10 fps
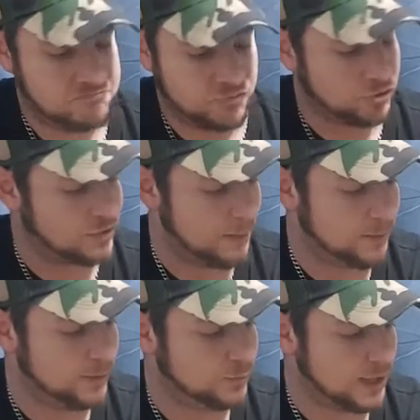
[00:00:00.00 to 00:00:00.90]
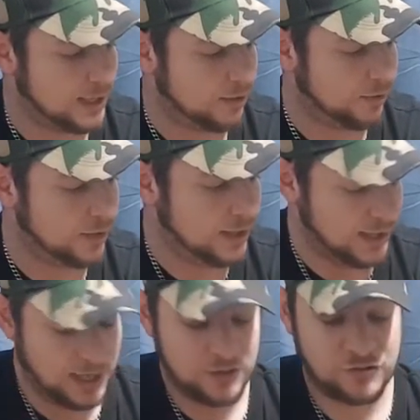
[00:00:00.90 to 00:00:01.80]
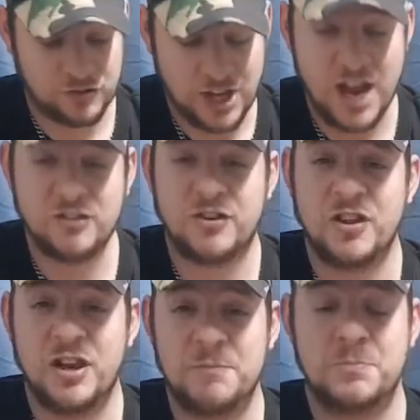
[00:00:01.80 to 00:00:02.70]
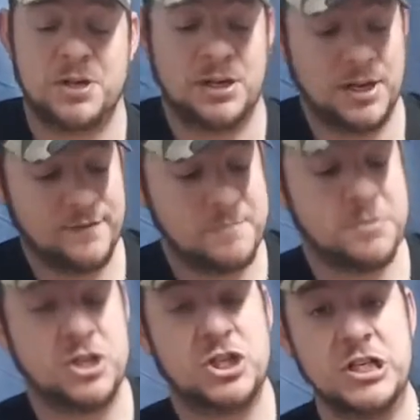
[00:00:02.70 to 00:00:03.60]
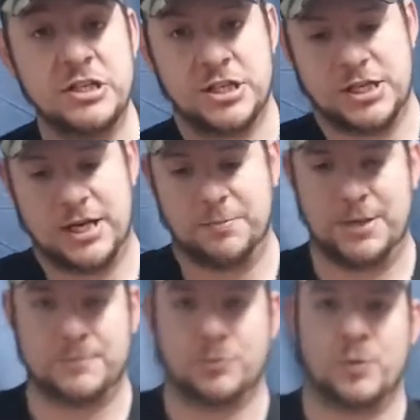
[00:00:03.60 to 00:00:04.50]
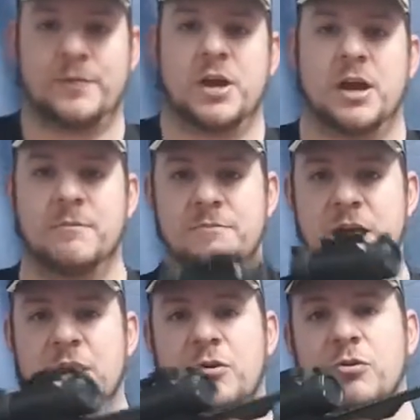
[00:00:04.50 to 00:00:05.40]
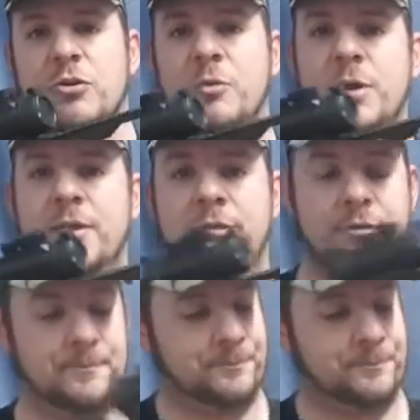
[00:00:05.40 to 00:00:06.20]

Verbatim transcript: runs happily all day long. Scares the living bejesus out of people when you come round a corner with